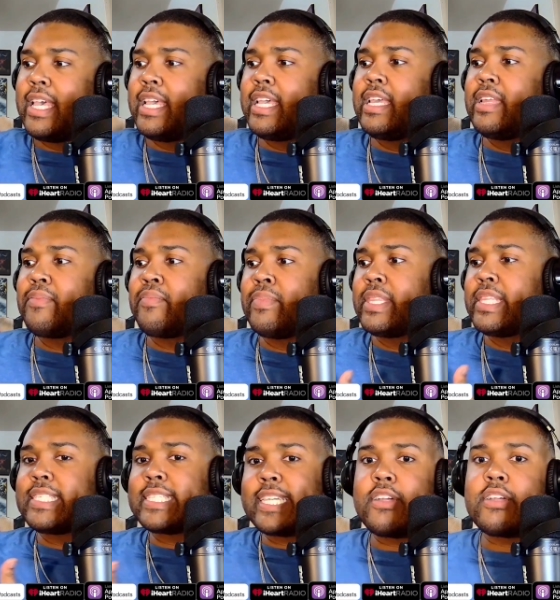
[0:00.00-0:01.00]
And
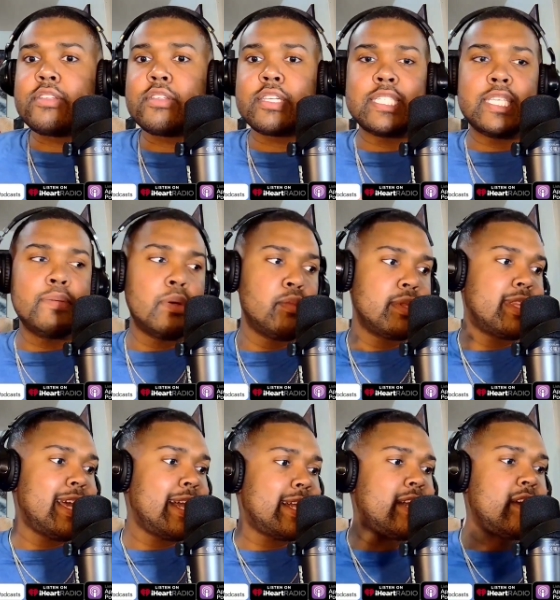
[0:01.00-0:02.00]
this character could team up with
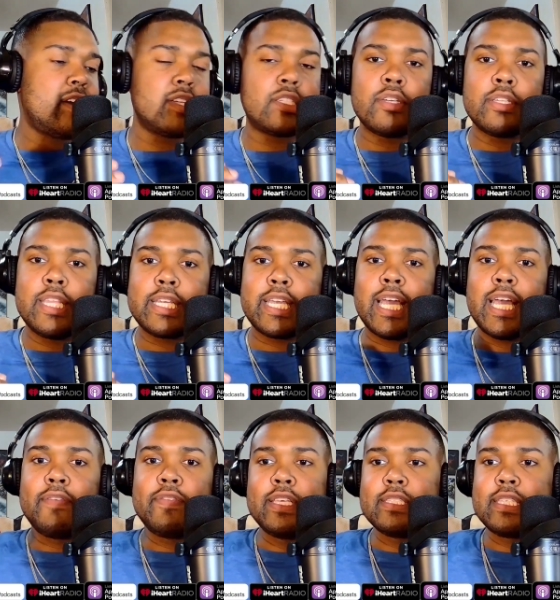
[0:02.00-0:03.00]
that character, and they could
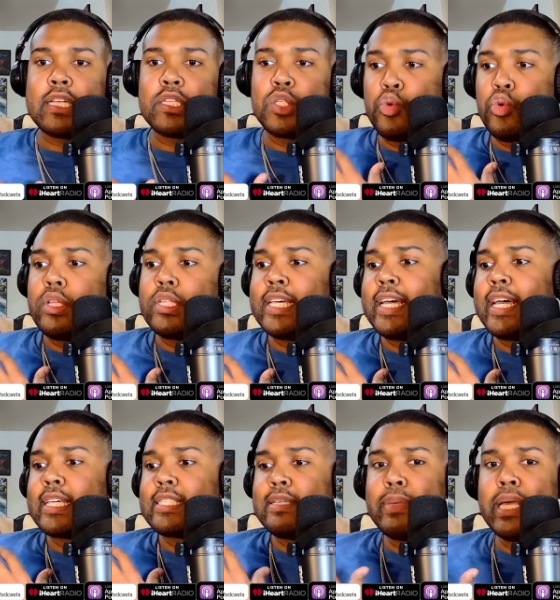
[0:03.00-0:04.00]
have these like dual
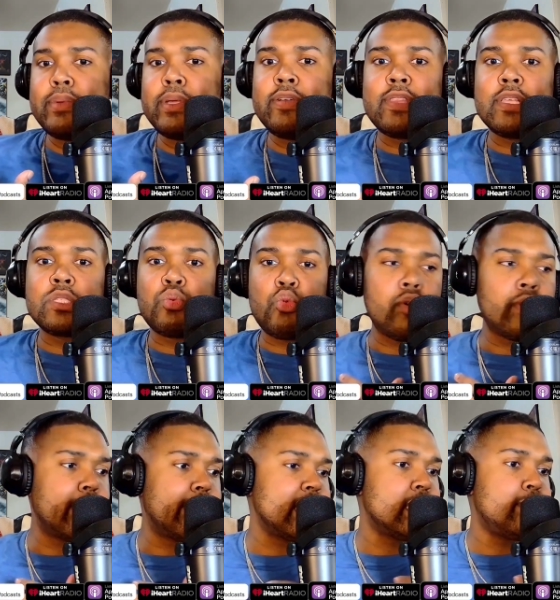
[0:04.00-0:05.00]
attacks, and maybe this
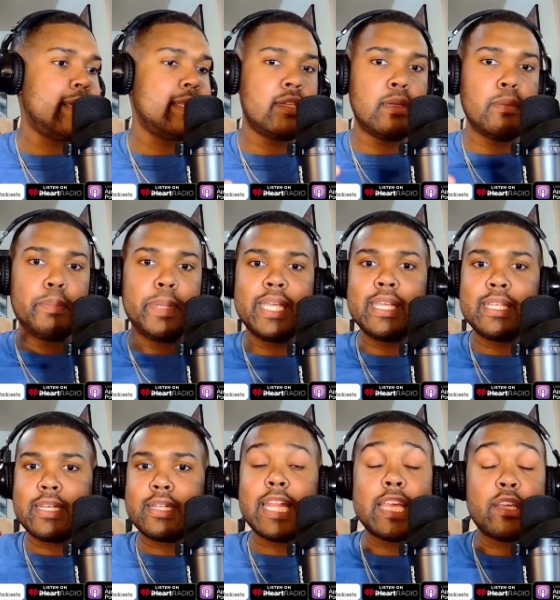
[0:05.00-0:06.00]
world got expanded a bit.
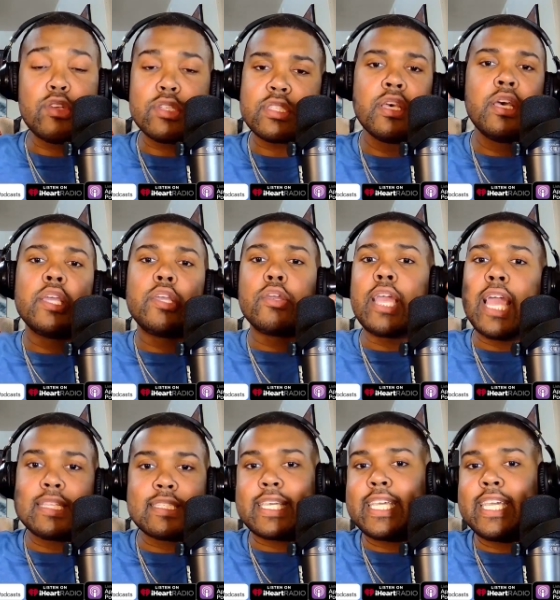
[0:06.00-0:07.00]
And like, you just, you're,
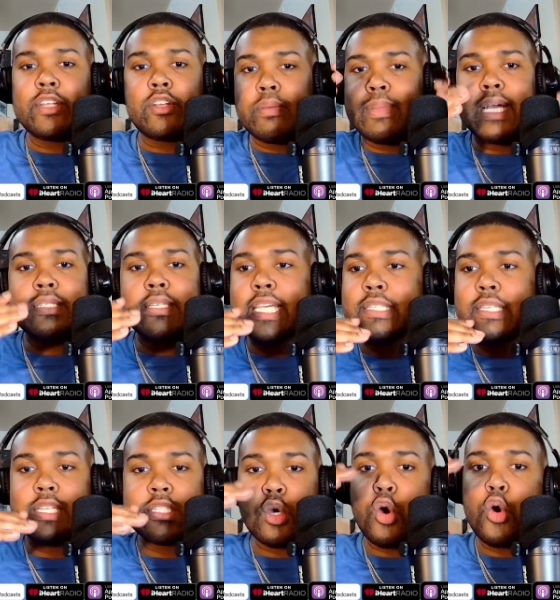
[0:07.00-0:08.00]
as a kid, your
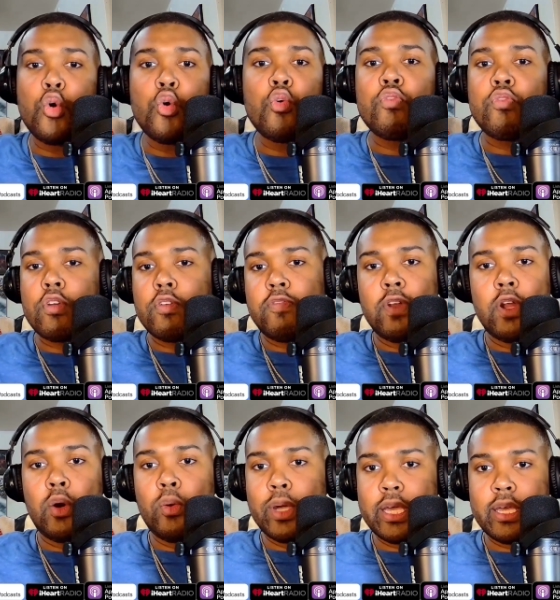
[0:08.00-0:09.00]
imagination is
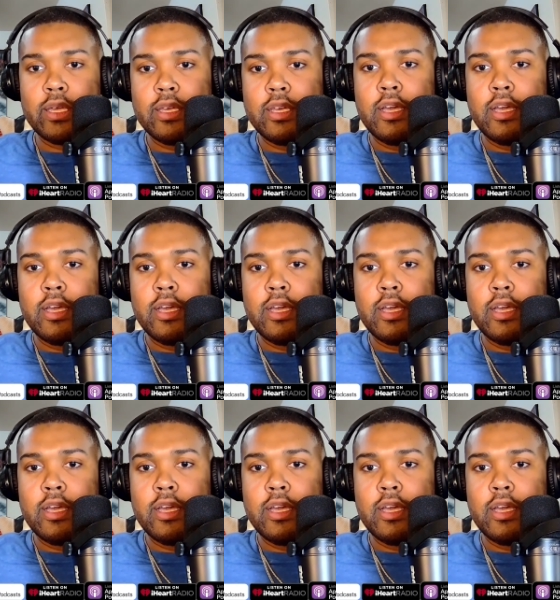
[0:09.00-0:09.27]
overflowing